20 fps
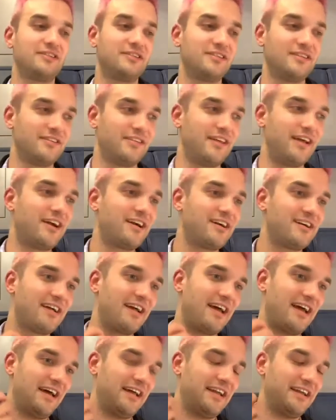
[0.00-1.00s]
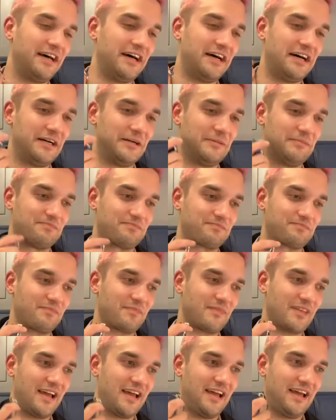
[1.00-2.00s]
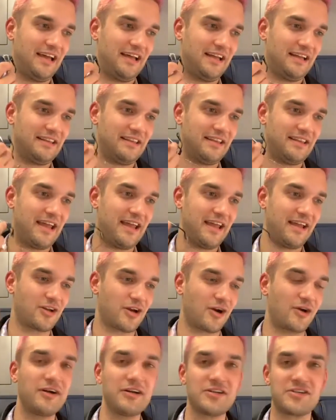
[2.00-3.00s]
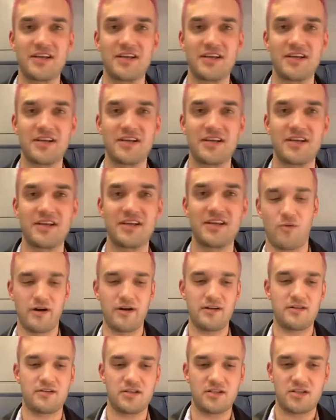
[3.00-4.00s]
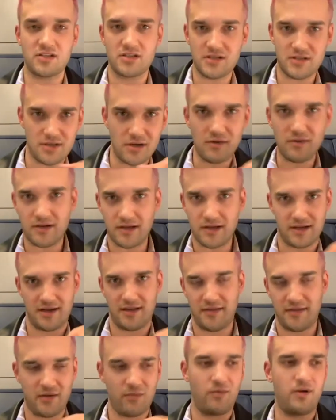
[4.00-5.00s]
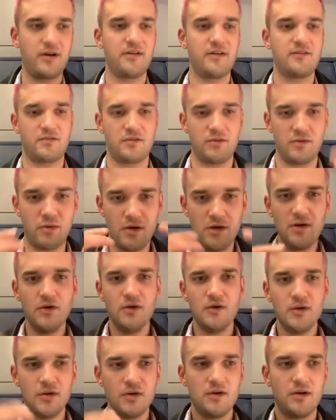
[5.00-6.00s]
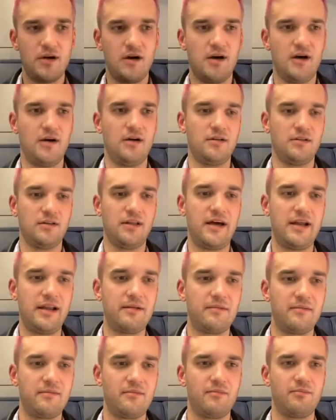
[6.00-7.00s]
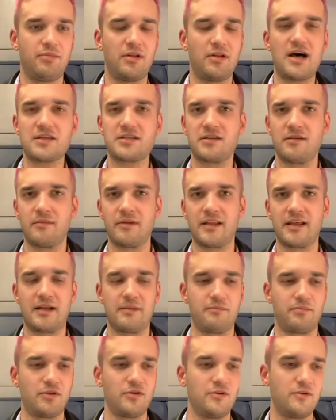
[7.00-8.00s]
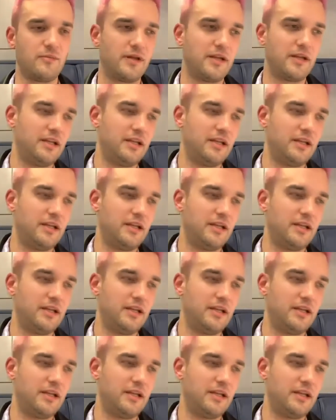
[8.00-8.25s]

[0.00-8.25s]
there, and they encouraged it, and they wanted to stoke it, and they wanted to let it blossom and let it bloom, and